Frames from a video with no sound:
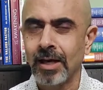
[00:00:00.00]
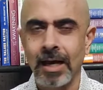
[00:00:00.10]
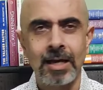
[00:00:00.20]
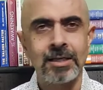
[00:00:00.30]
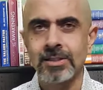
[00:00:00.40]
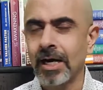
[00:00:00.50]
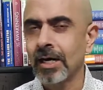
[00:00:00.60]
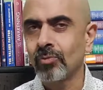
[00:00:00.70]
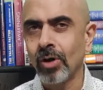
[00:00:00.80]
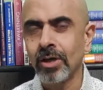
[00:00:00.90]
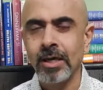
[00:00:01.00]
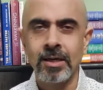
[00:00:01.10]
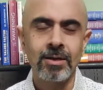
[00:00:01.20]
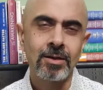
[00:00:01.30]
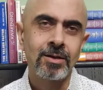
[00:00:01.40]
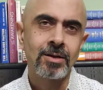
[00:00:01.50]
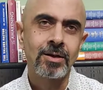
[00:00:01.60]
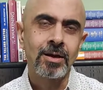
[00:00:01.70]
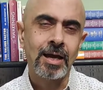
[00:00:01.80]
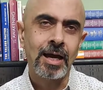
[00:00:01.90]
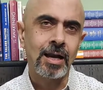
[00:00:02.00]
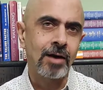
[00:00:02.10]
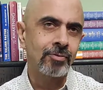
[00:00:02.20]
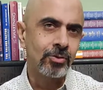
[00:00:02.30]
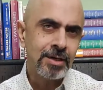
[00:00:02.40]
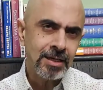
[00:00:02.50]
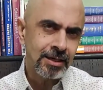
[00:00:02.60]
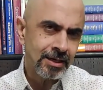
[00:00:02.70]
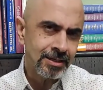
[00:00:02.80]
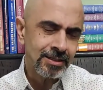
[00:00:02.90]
And he started walking, and after going a little